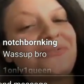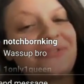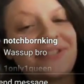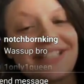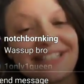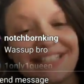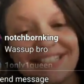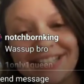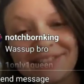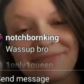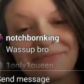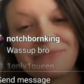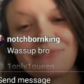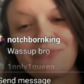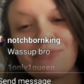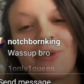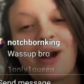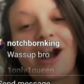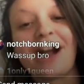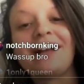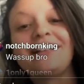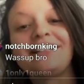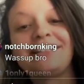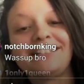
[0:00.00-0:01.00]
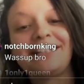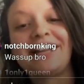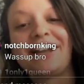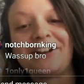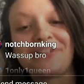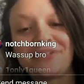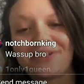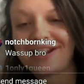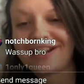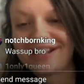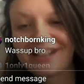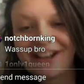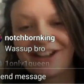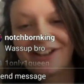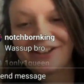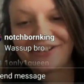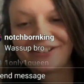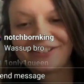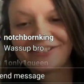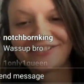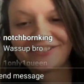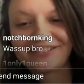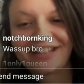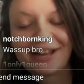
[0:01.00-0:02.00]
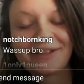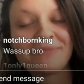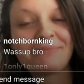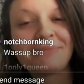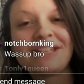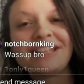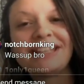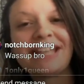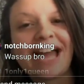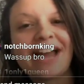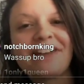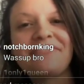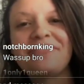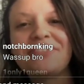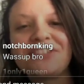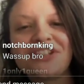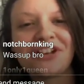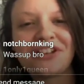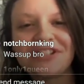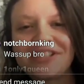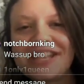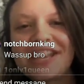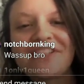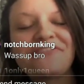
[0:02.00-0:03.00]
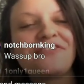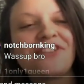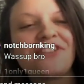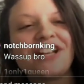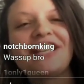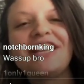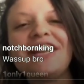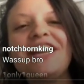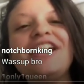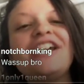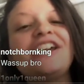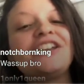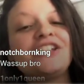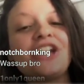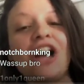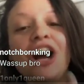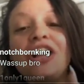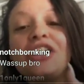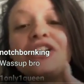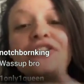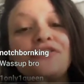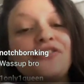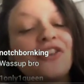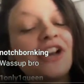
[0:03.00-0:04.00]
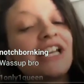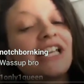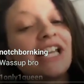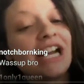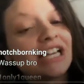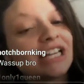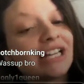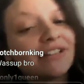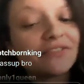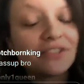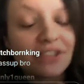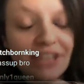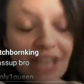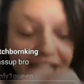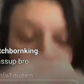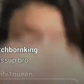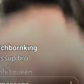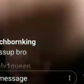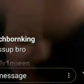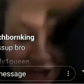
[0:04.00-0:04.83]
y'all really wilding out right now. I be laughing. Y'all say, y'all are funny. I'll give you